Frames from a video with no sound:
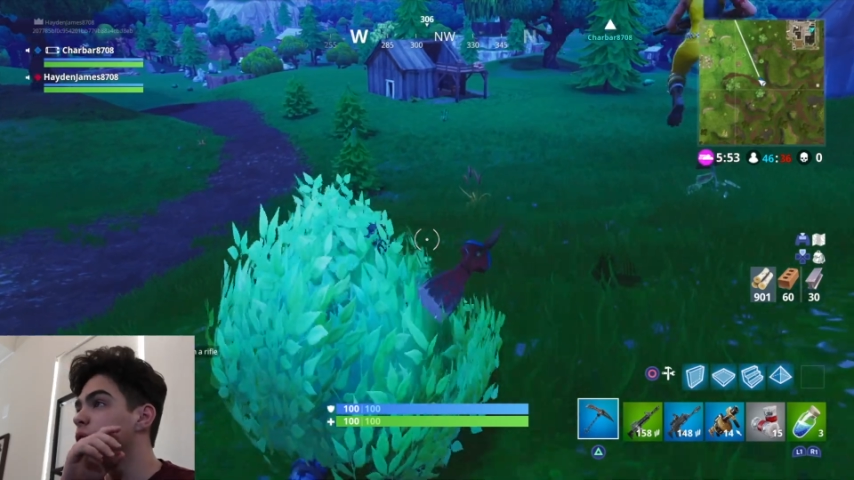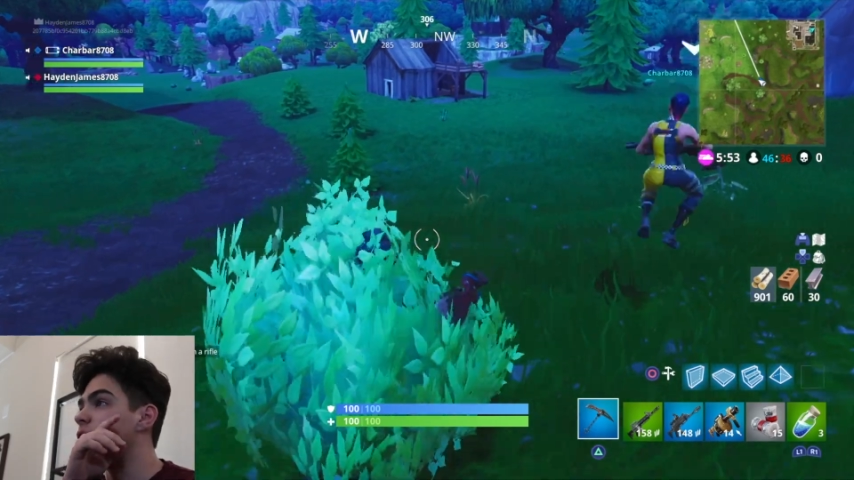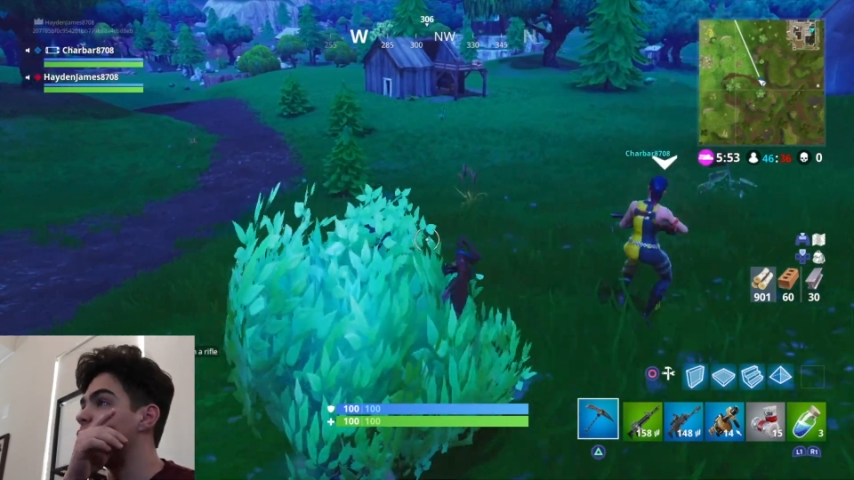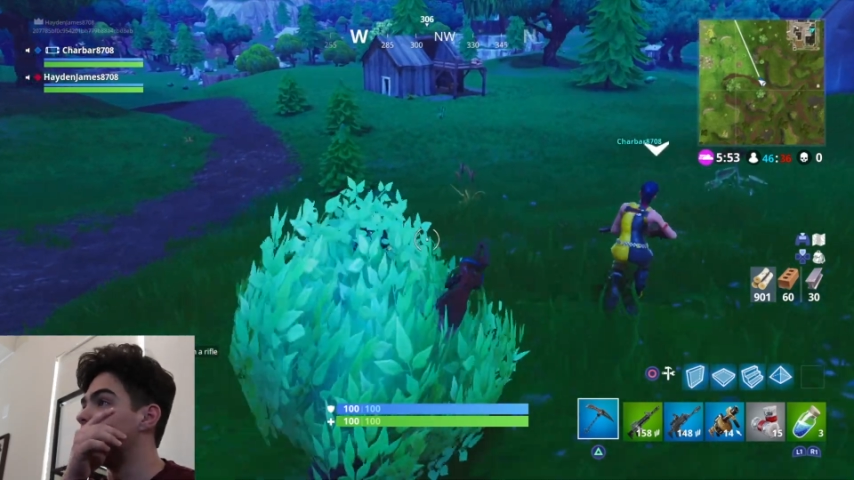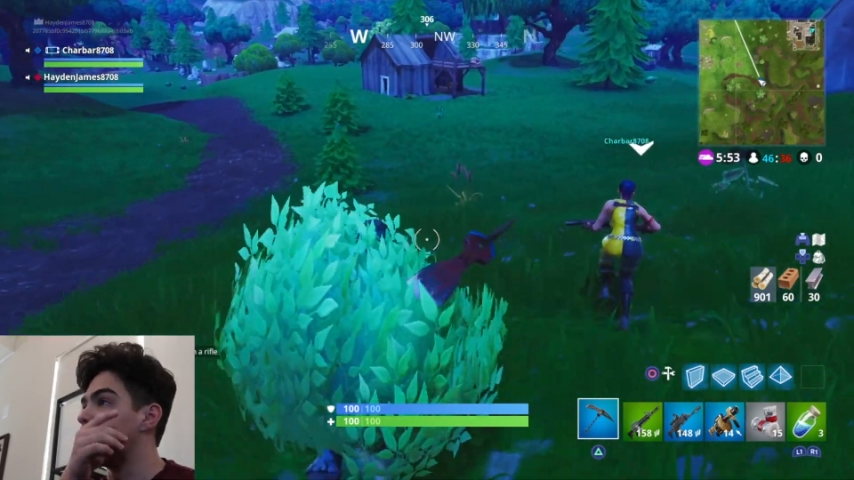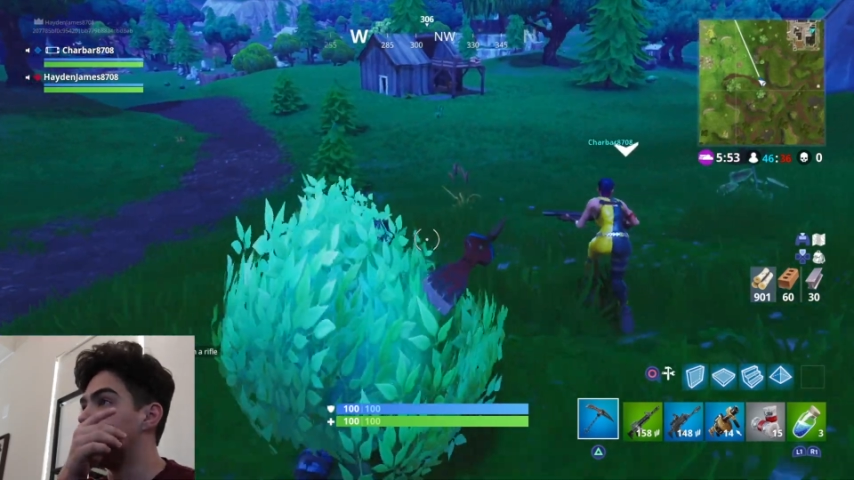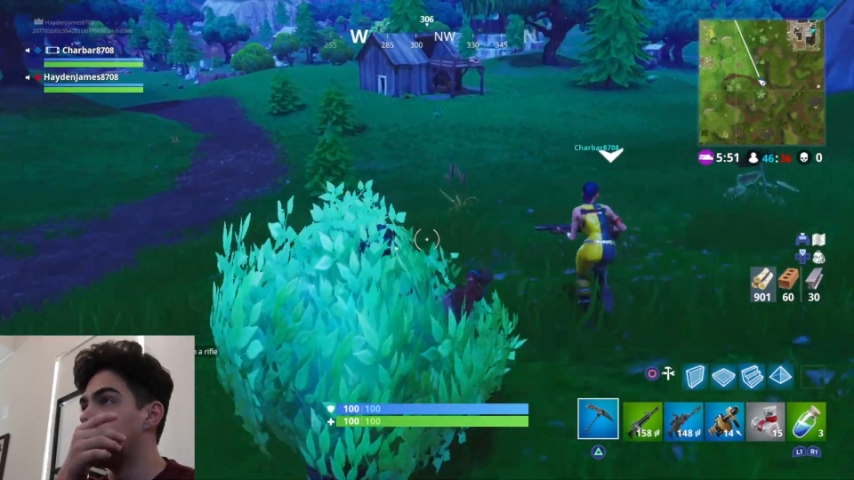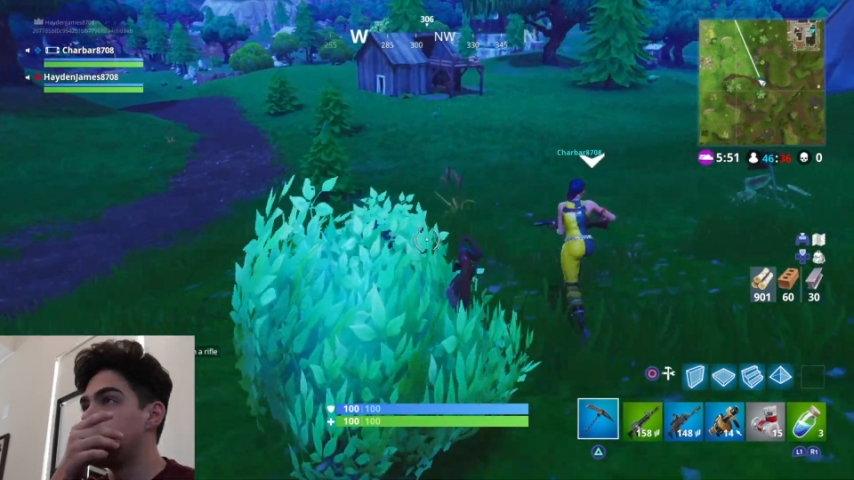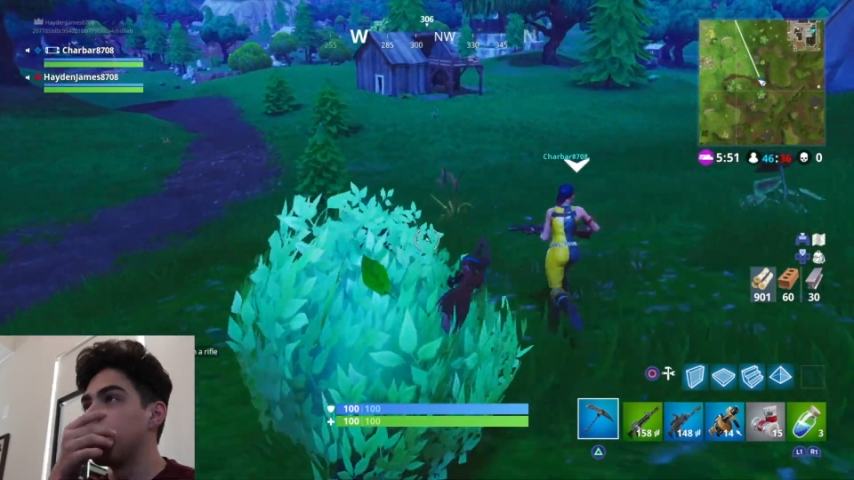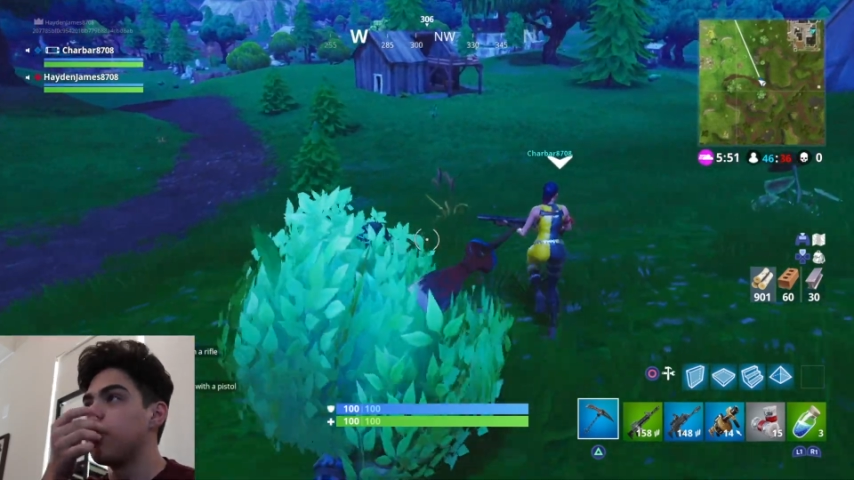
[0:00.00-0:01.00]
for that dream.
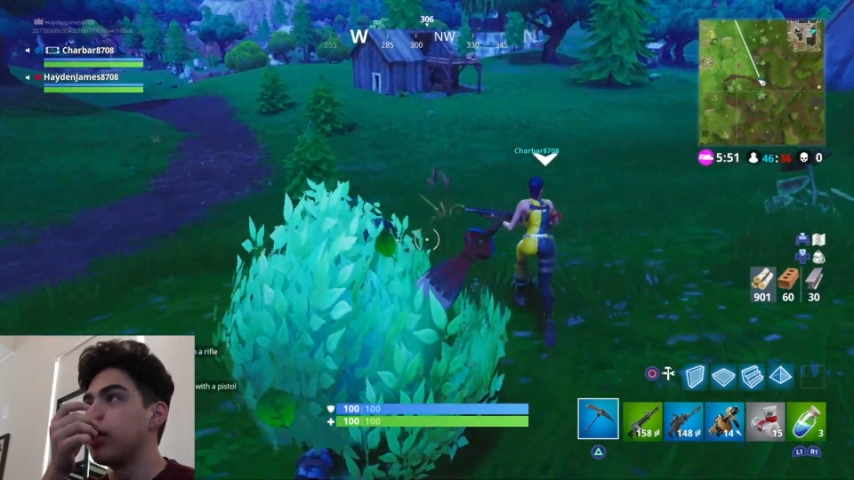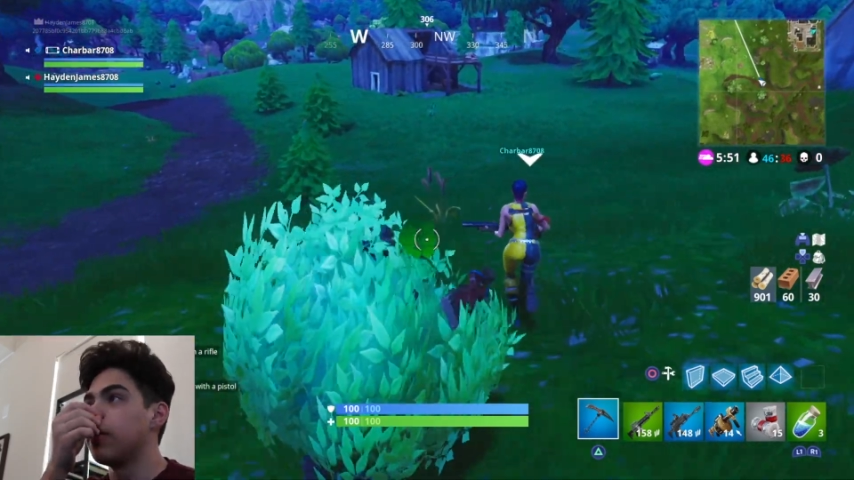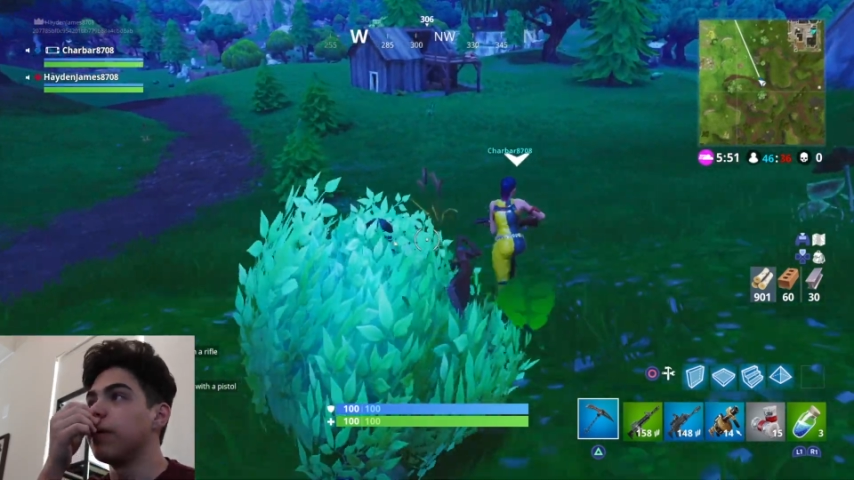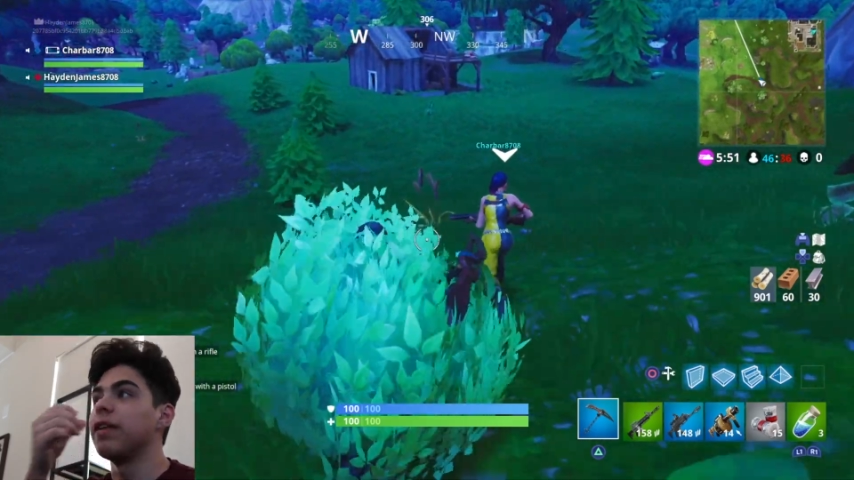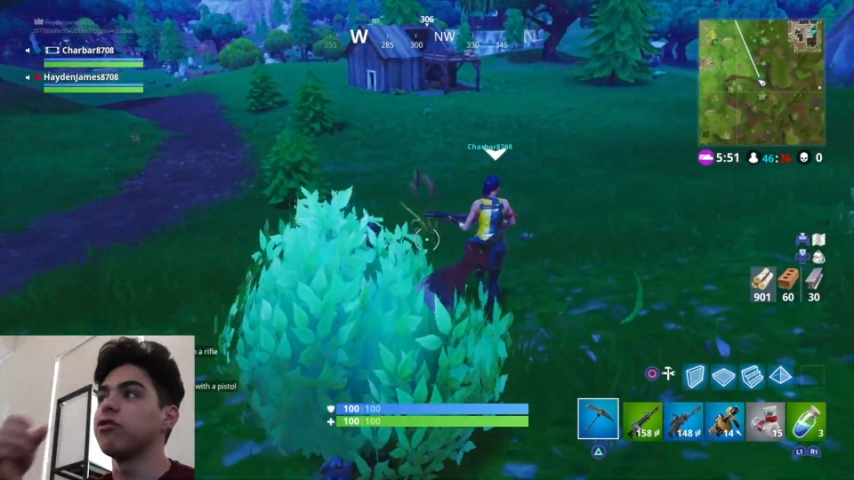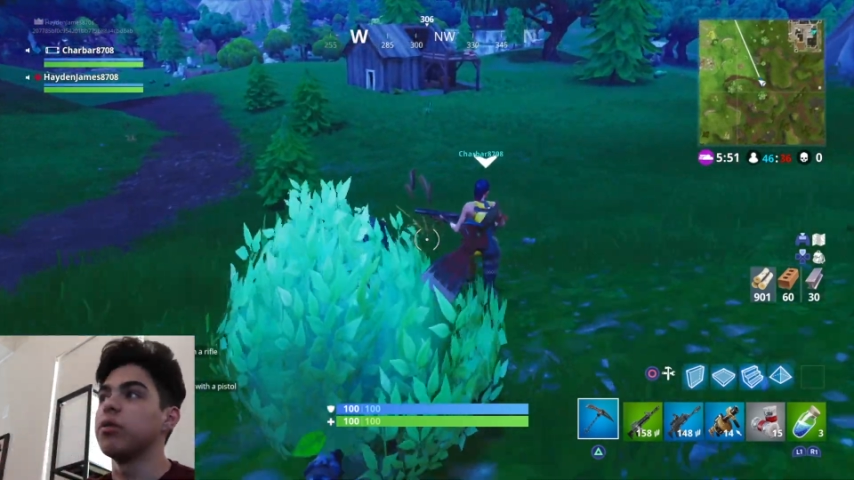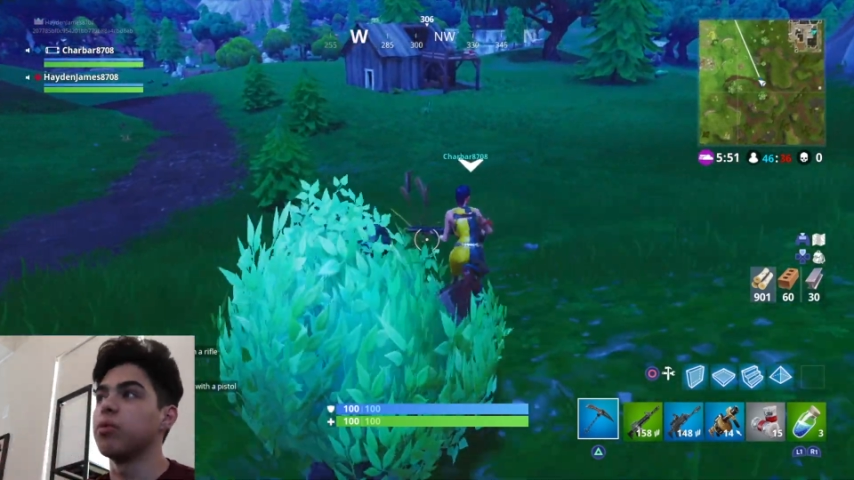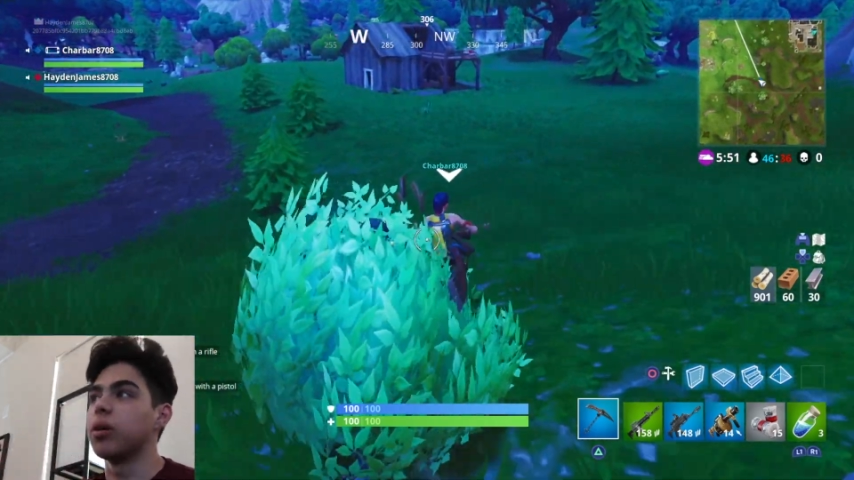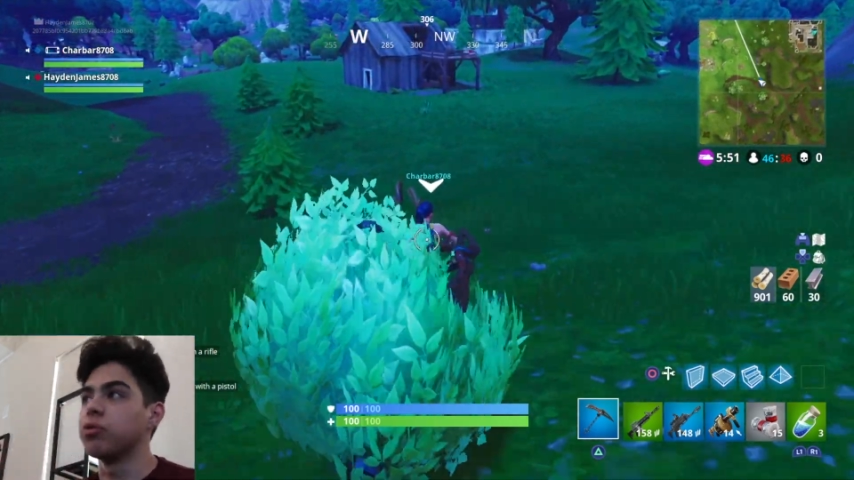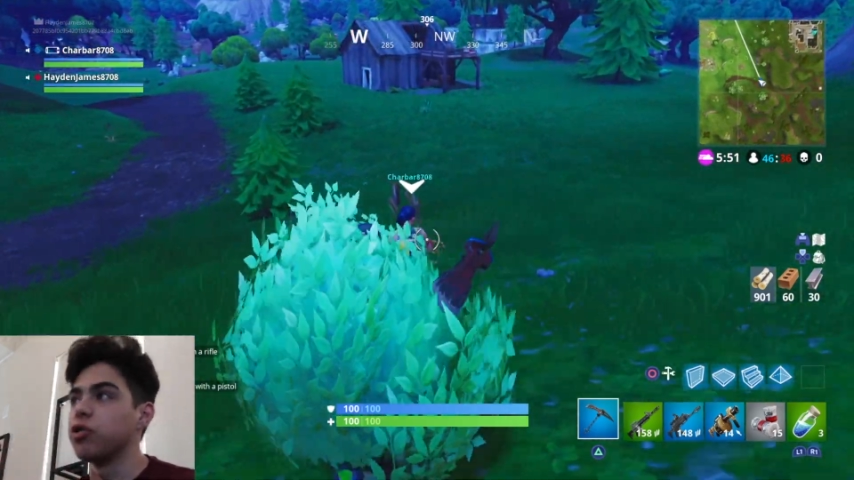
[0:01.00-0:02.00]
Then that dream
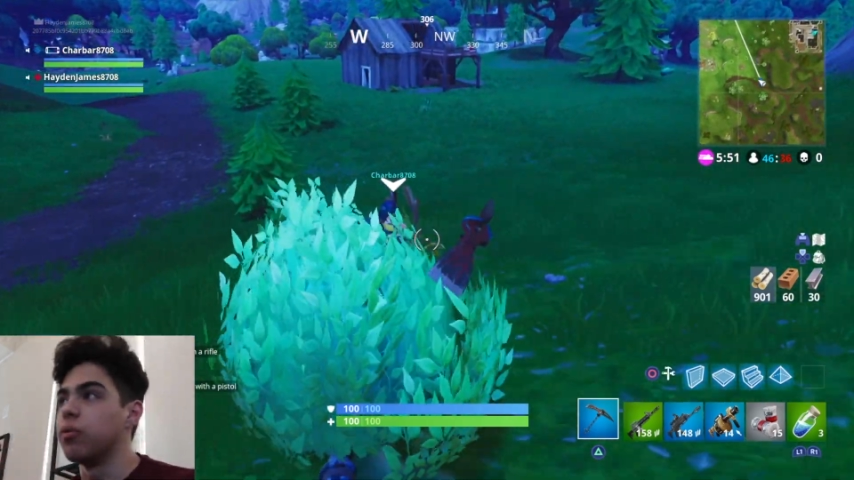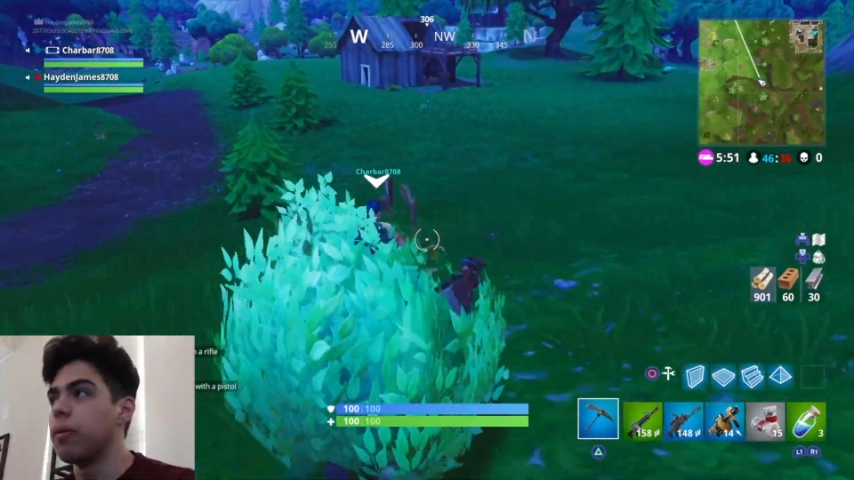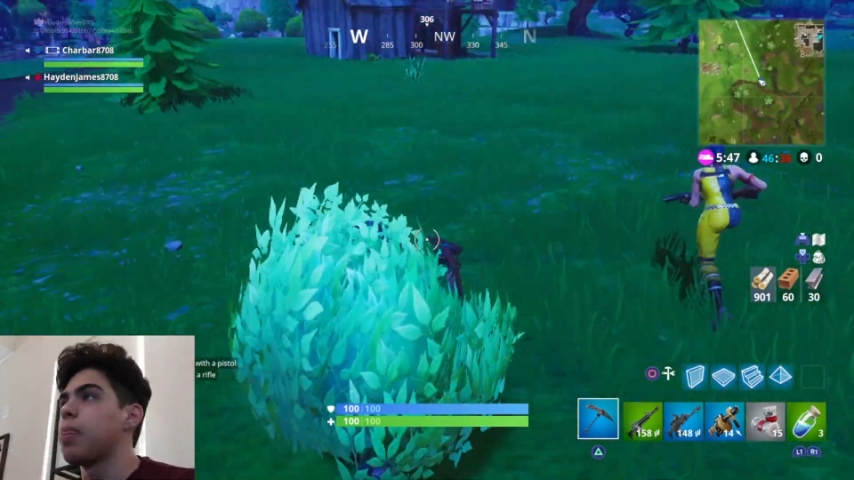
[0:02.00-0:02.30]
will come true.